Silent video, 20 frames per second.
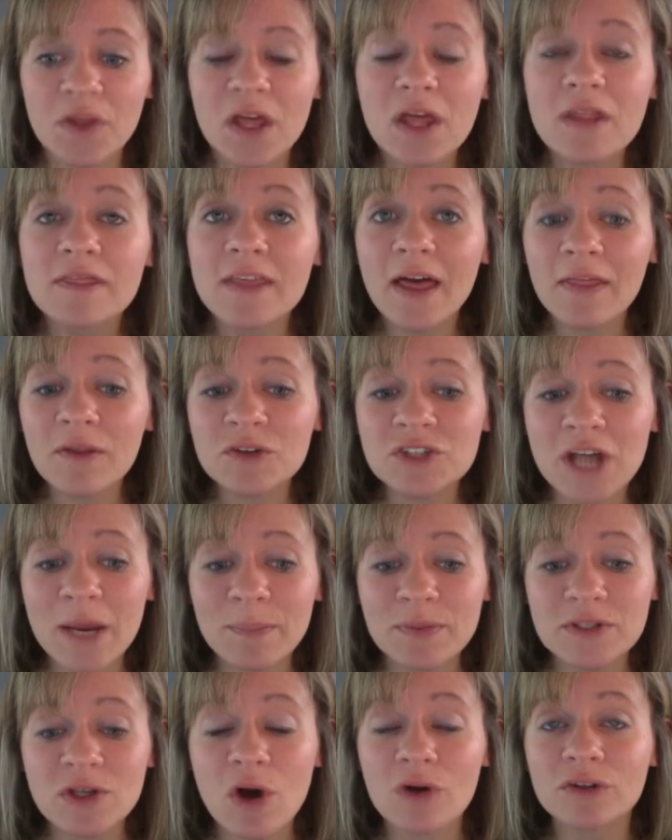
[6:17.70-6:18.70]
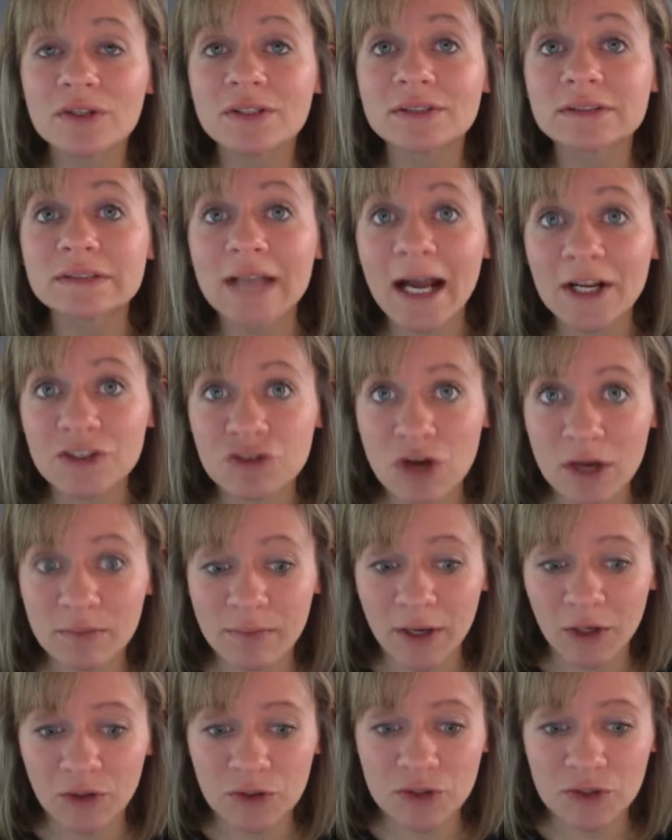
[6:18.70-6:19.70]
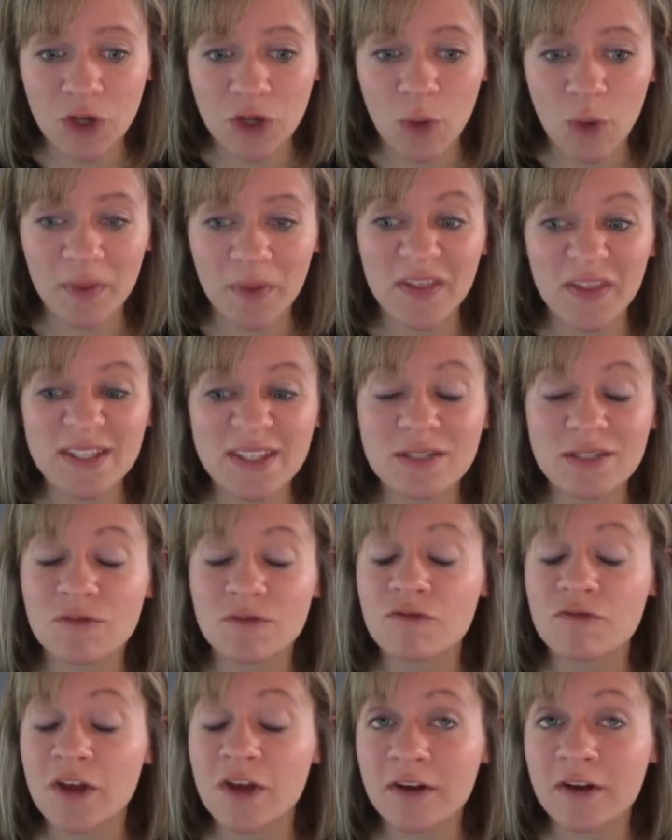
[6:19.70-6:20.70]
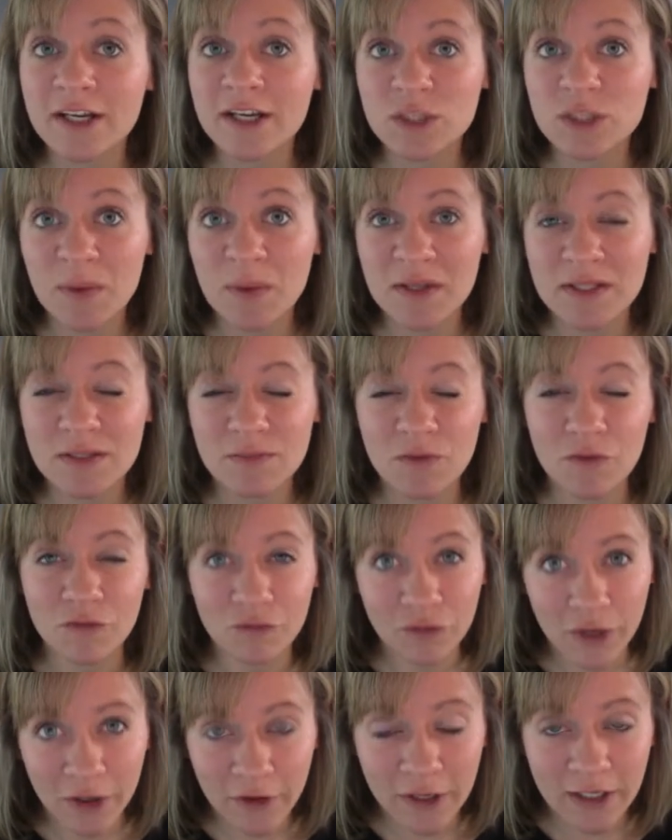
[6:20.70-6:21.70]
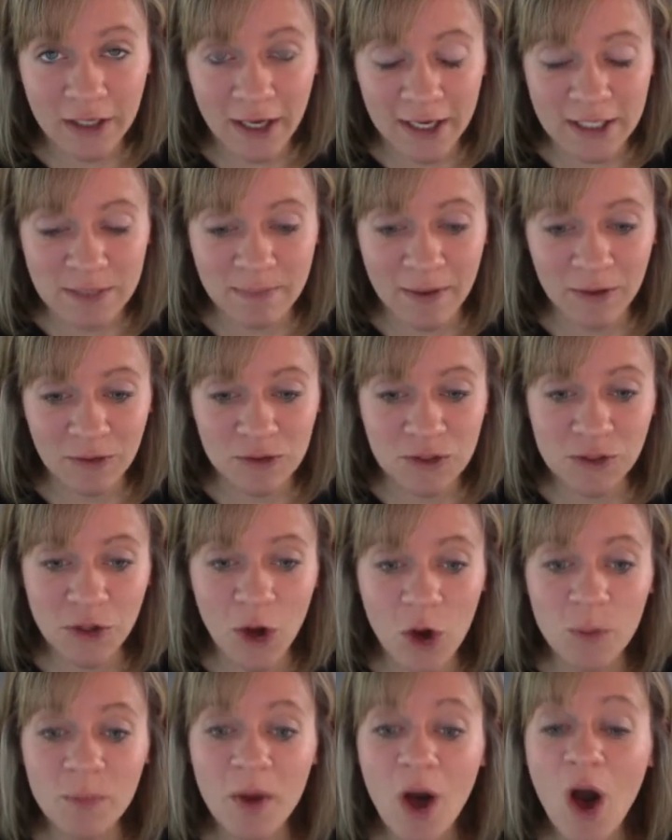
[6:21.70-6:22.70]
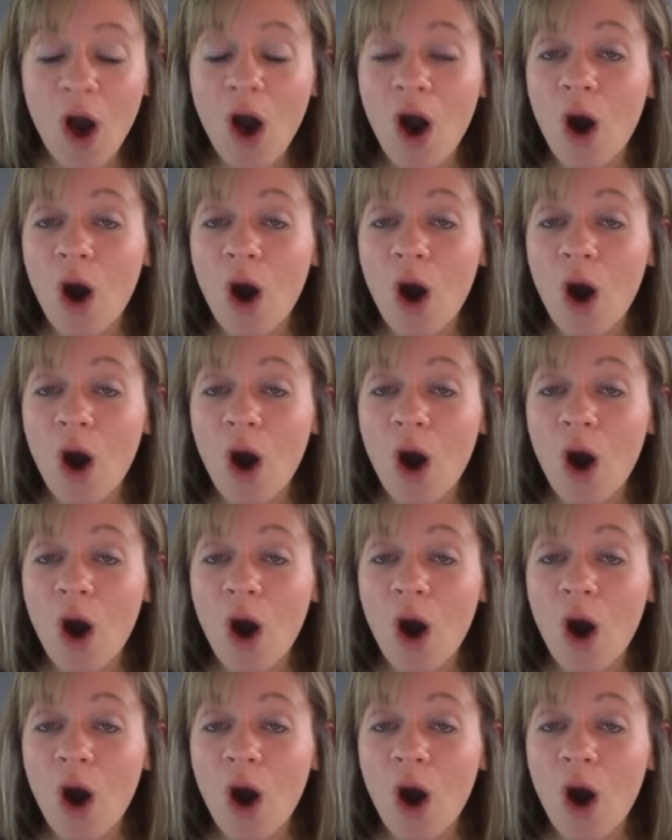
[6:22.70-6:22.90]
The other type is called an electron microscope, and this is very expensive, a very nice microscope.